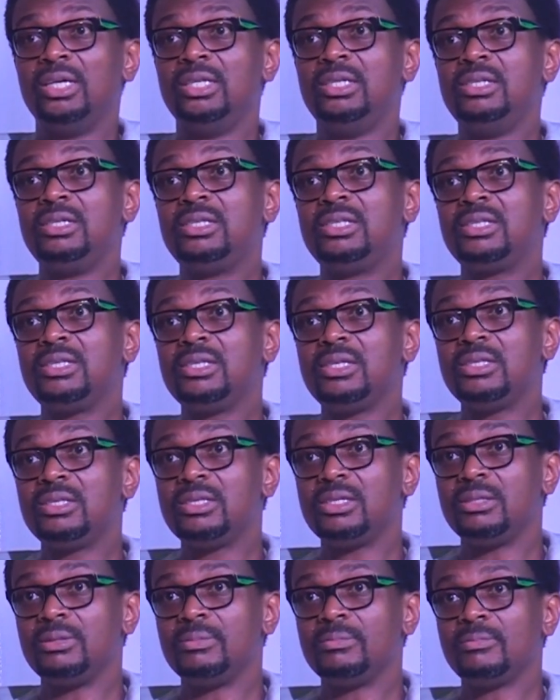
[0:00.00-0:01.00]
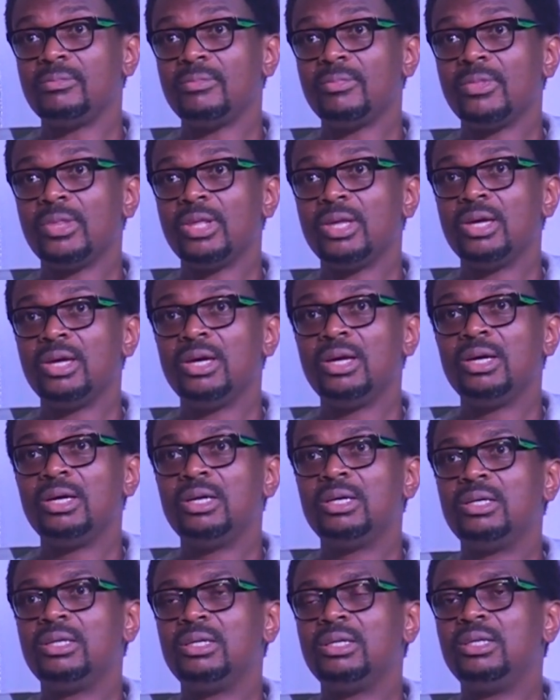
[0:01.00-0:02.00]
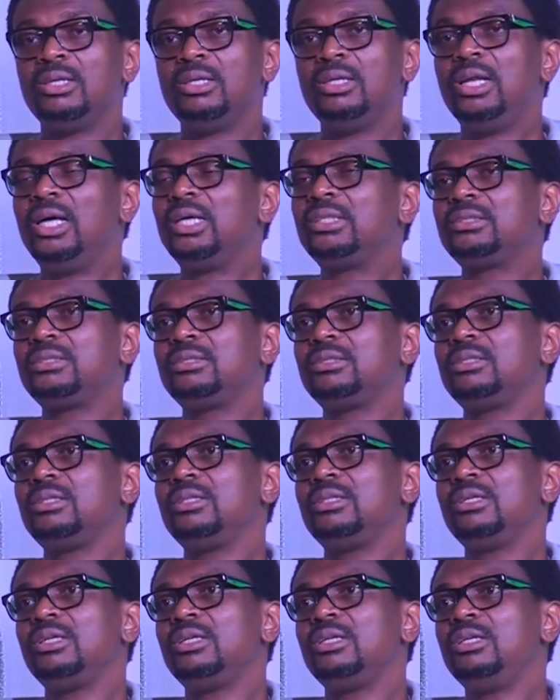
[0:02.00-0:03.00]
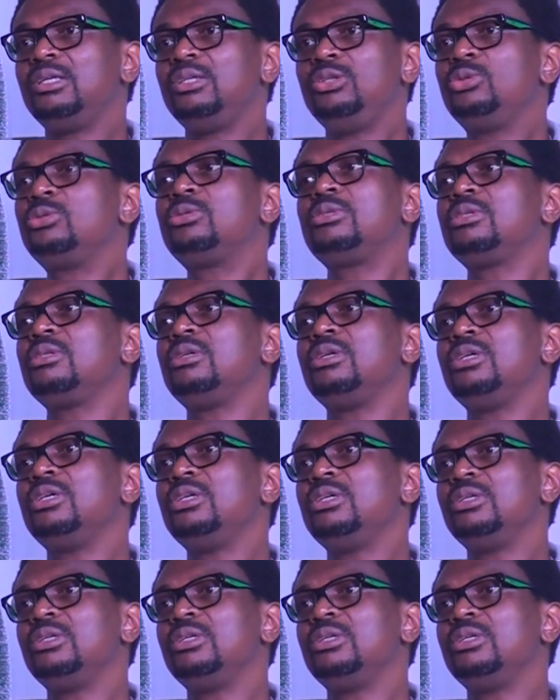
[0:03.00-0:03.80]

In this season, let's use the